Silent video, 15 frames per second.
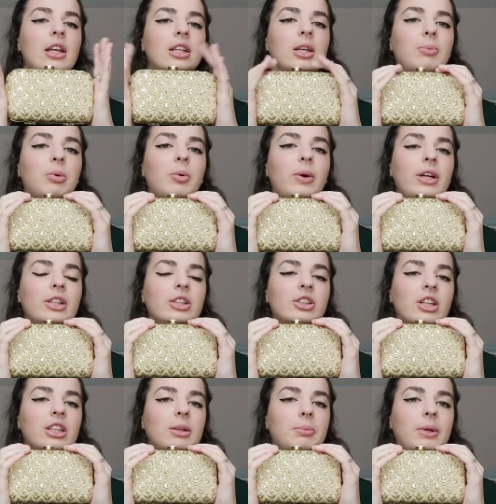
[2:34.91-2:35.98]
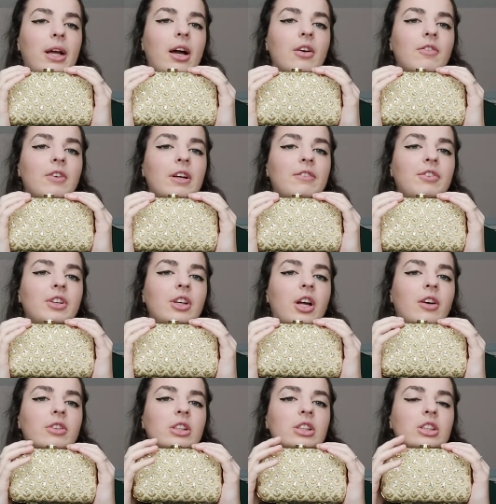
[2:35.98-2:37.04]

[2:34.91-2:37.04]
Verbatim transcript: simple way to dress up an outfit if you're not really